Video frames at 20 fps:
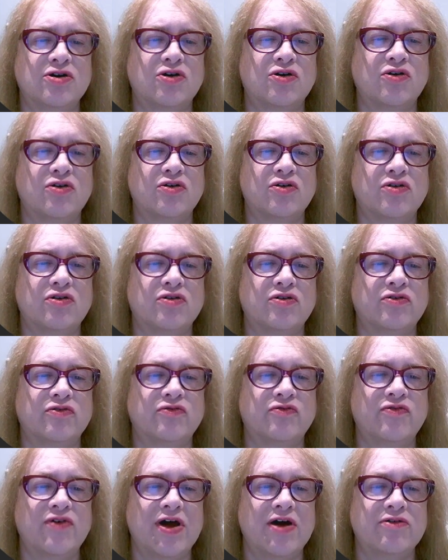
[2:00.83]
or
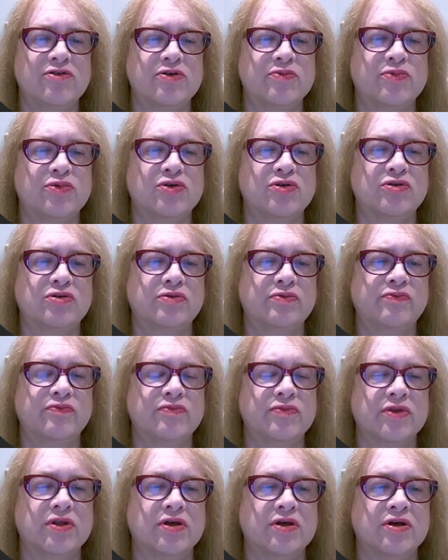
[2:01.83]
variable
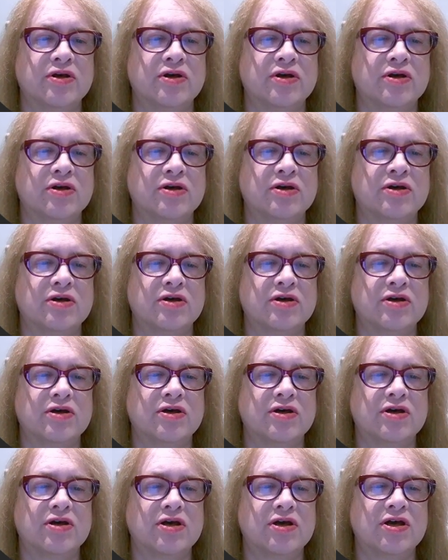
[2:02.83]

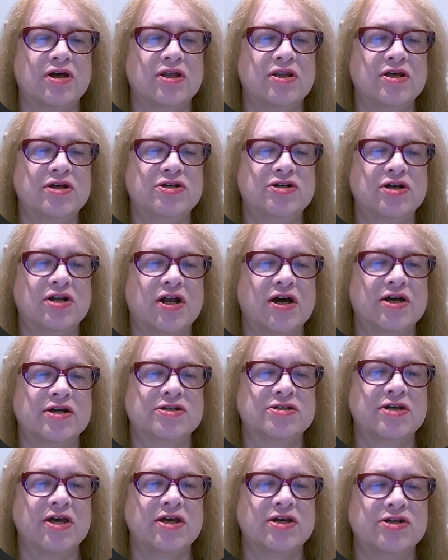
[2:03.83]

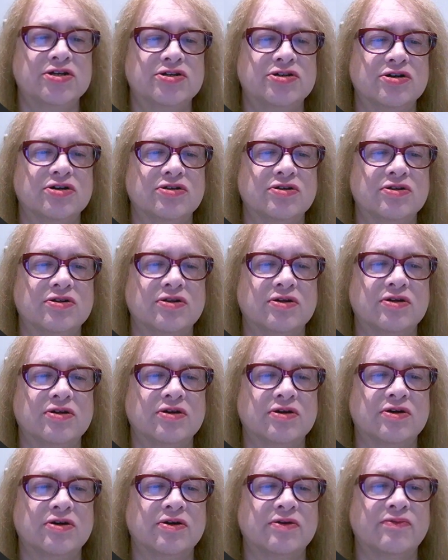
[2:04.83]
initialization
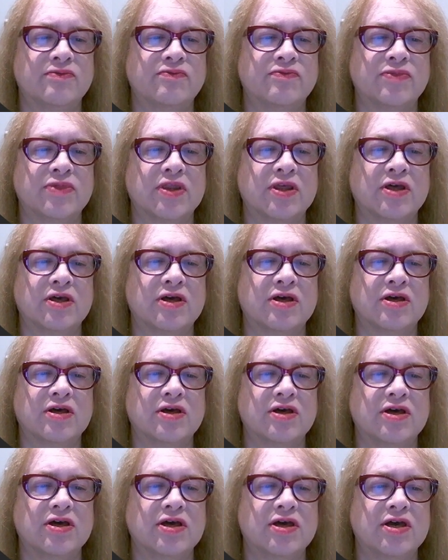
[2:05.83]

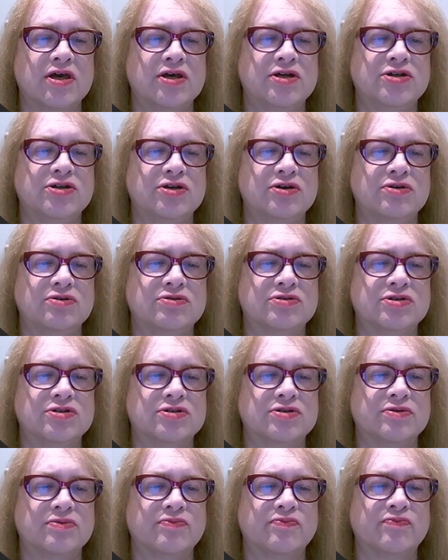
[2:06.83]
issues.
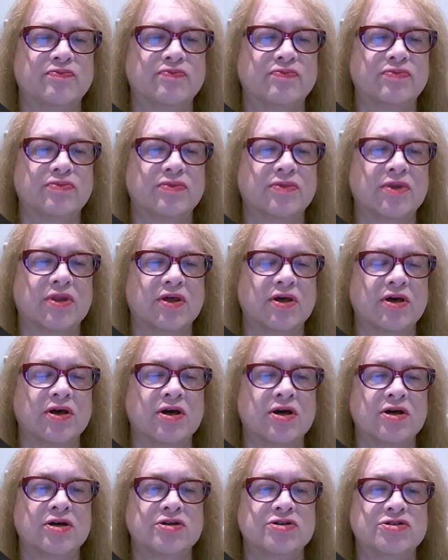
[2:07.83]

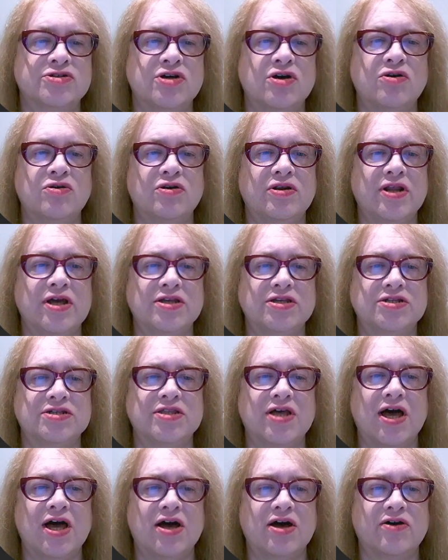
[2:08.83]
So let's
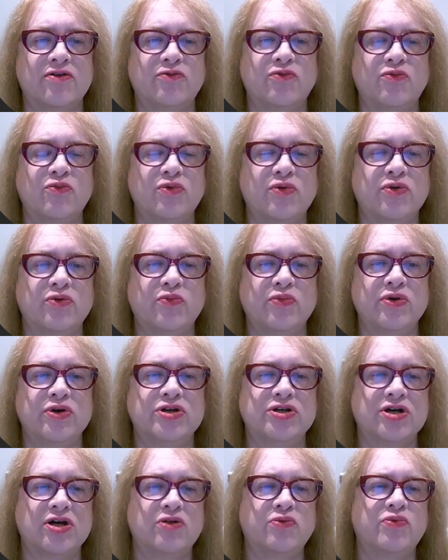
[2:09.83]
start what we
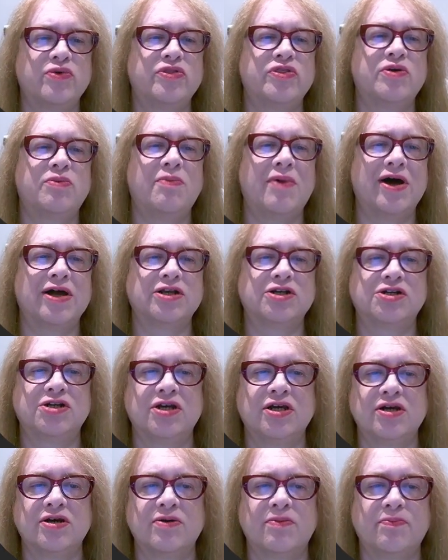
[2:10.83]
shall with the
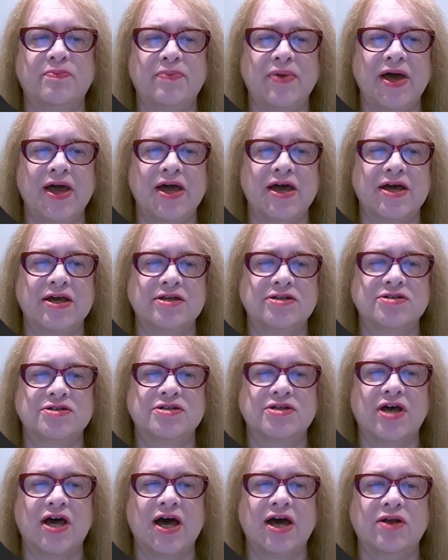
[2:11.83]
matching
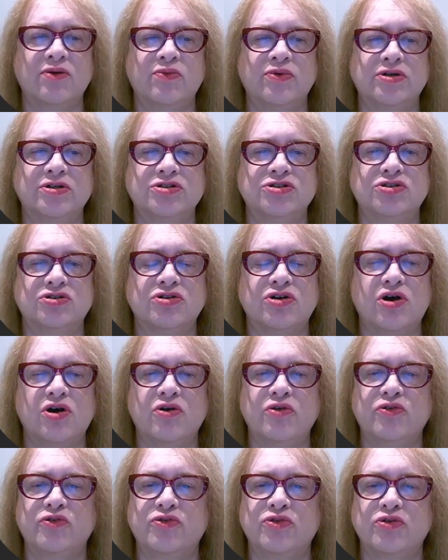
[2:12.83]
pairs, and we shall go
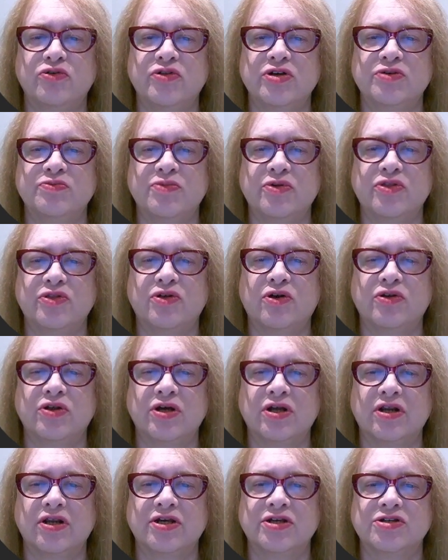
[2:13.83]
through this
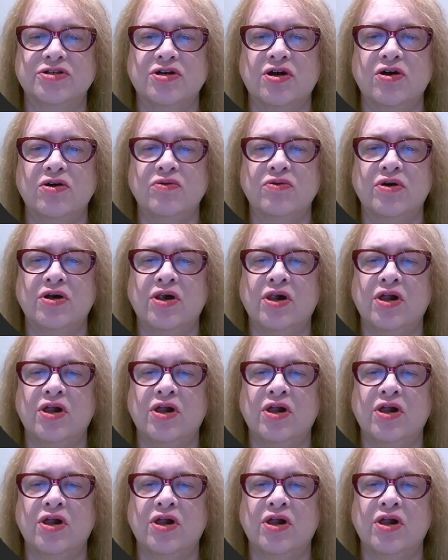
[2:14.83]
methodically. So